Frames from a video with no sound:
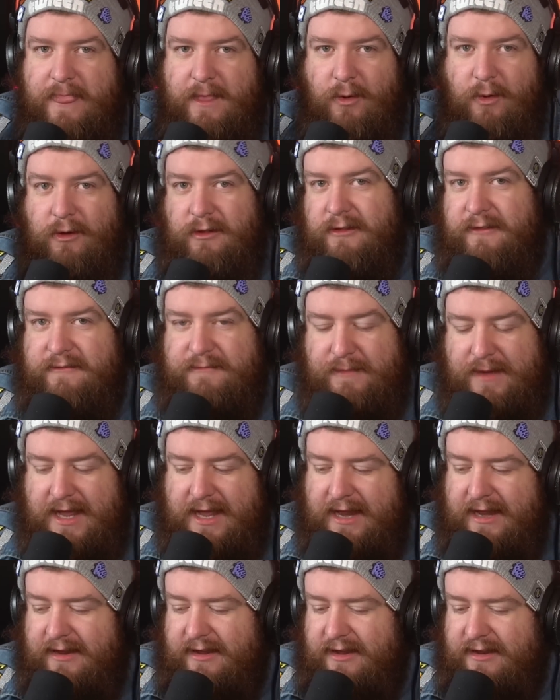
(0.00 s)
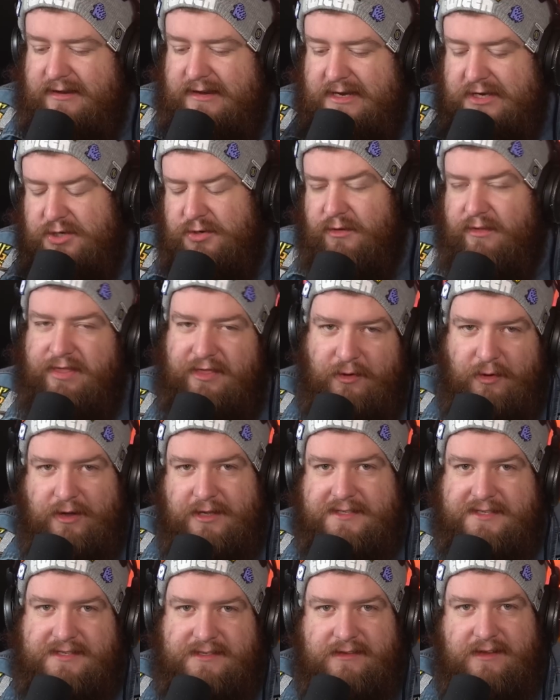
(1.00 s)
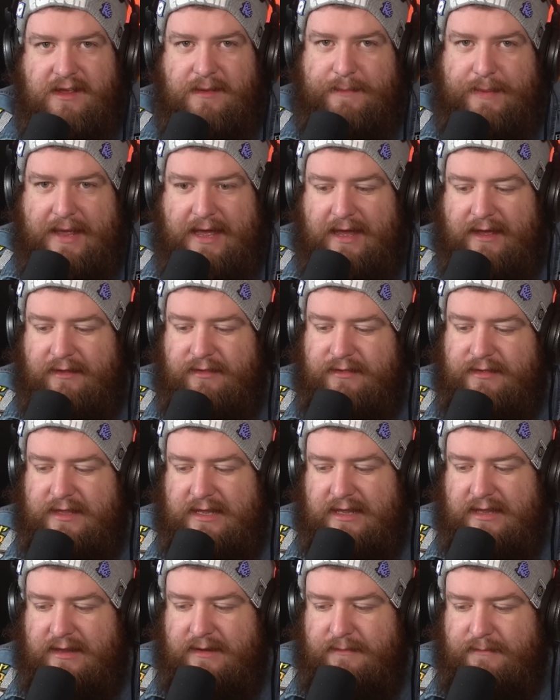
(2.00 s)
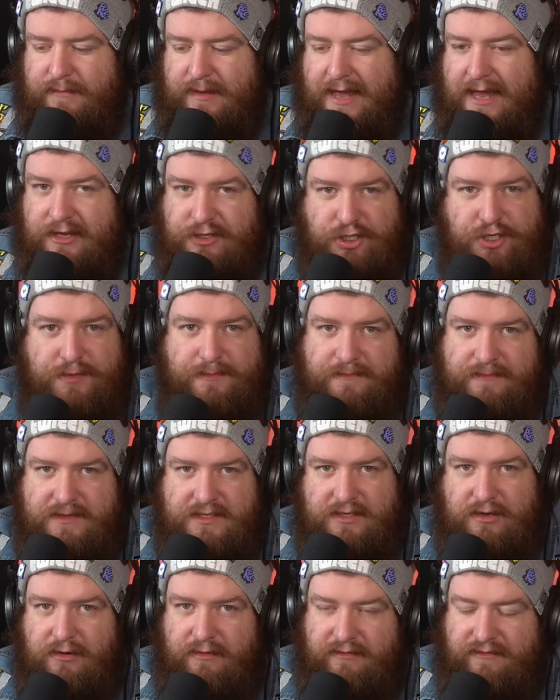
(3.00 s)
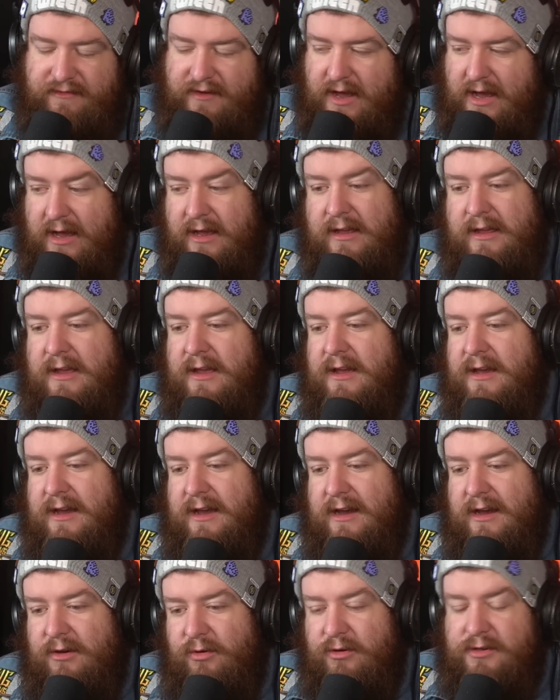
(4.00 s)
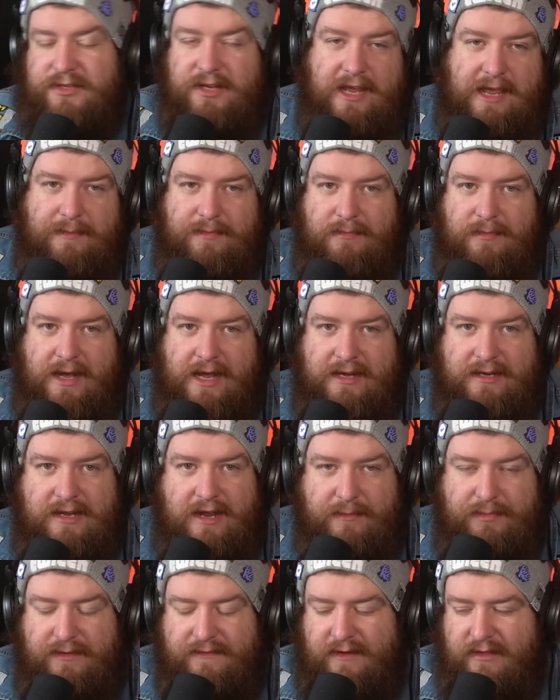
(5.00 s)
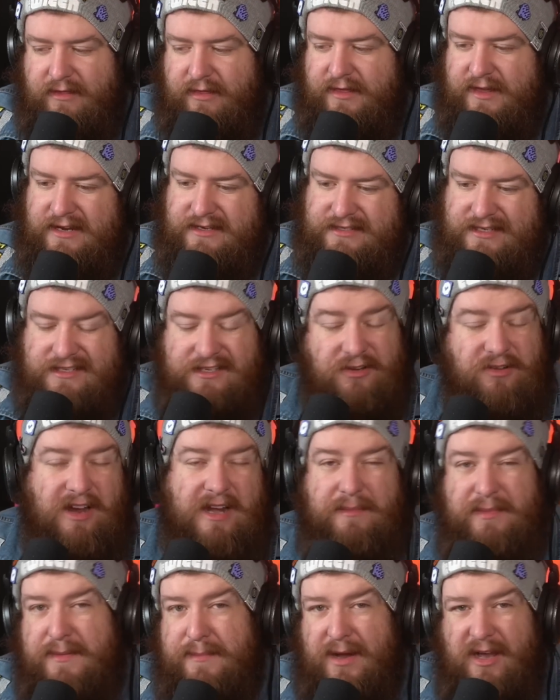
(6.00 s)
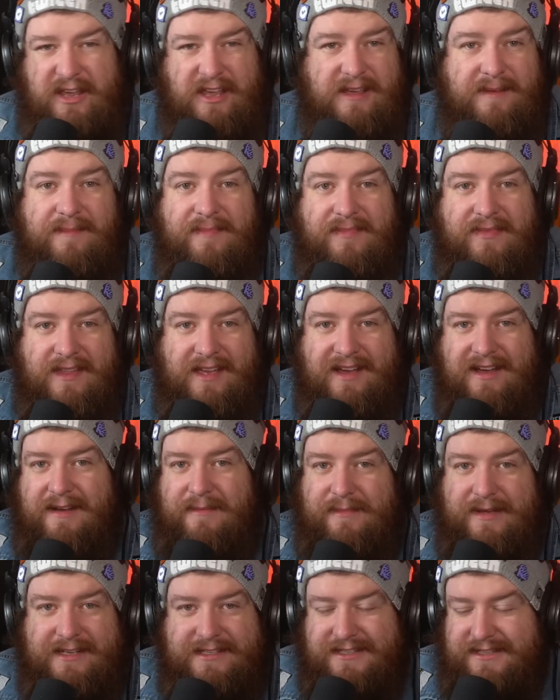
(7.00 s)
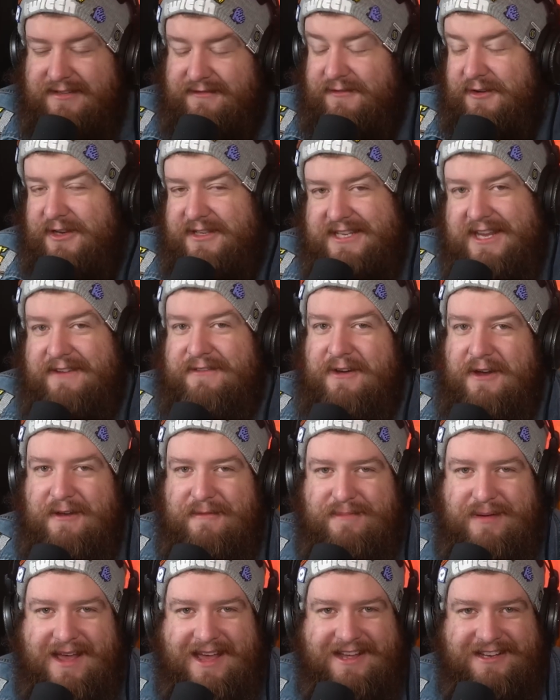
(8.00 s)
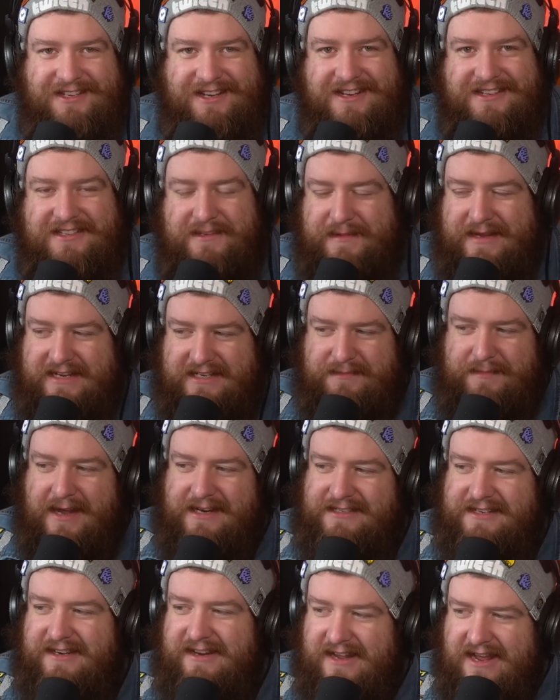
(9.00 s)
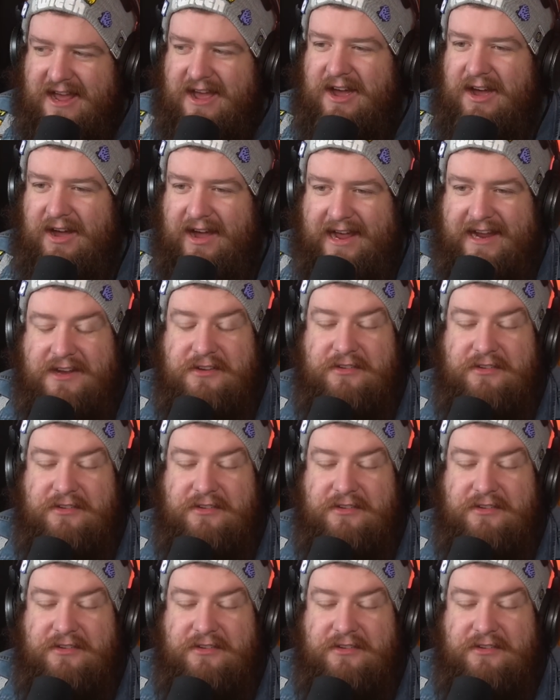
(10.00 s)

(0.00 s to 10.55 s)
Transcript: all of my initial thoughts about the patch so far. Also keep in mind a couple of other things. It's incredibly buggy. It's the first Evo patch, as to be expected. I